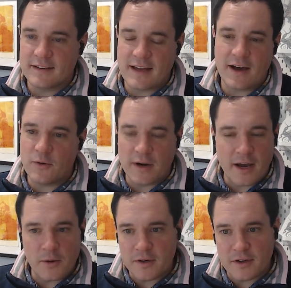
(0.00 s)
how
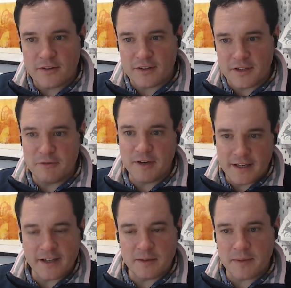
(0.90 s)
on earth are you really
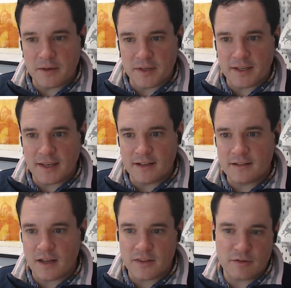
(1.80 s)
going to be able to get
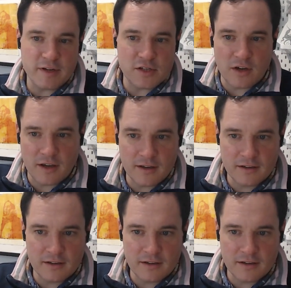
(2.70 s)
like the ridge height?